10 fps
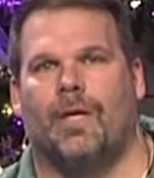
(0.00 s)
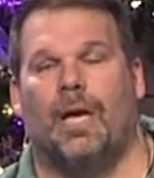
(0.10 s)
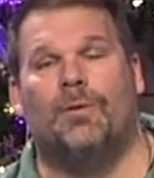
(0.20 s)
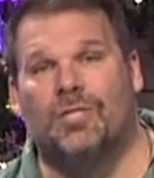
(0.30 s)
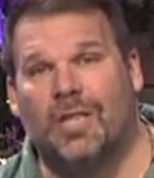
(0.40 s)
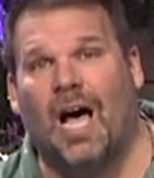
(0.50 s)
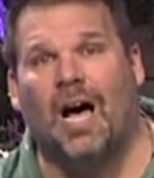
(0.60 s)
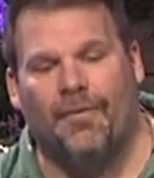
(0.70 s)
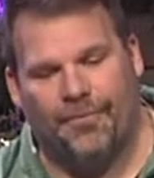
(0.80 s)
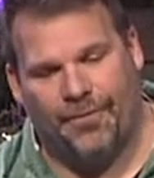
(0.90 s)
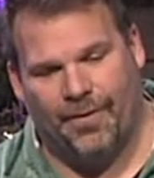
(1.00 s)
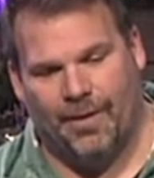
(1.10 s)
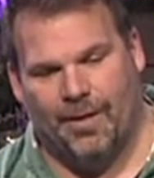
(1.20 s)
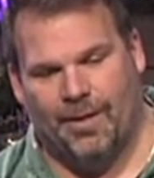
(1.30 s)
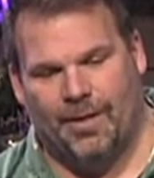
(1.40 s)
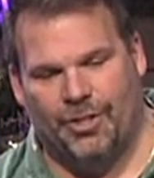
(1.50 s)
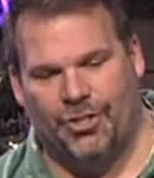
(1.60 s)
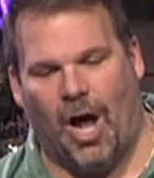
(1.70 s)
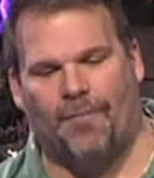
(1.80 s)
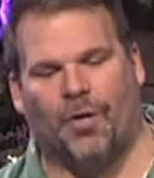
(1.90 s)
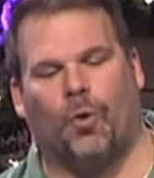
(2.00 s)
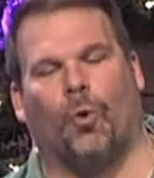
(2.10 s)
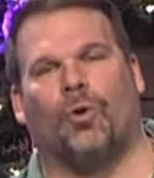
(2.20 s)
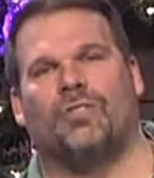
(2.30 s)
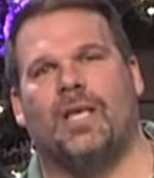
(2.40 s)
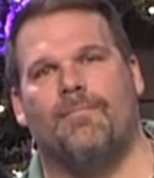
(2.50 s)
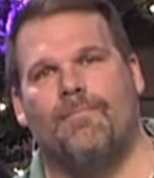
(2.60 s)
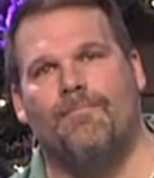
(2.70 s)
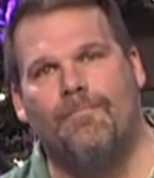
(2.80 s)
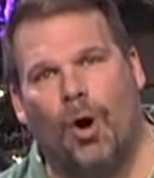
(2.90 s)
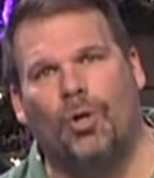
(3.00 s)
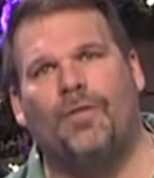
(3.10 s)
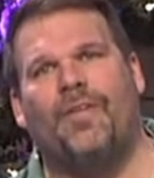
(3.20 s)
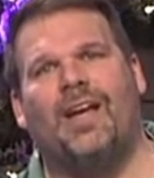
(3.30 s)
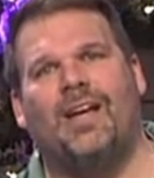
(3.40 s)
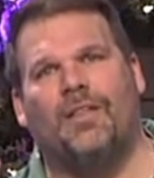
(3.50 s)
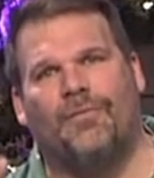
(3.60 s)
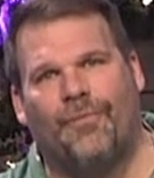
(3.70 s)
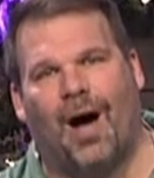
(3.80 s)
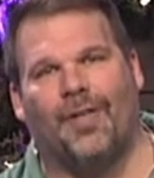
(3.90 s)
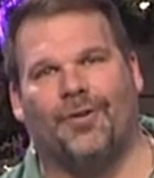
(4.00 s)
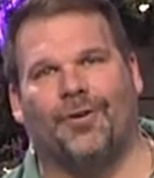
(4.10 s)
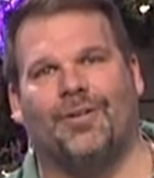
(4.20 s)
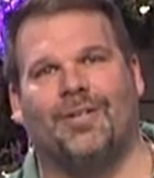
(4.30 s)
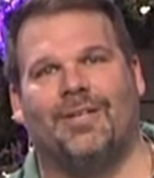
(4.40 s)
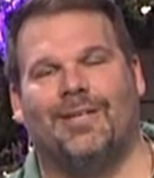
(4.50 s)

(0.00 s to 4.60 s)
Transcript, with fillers: It was love, John records, that motivated the Father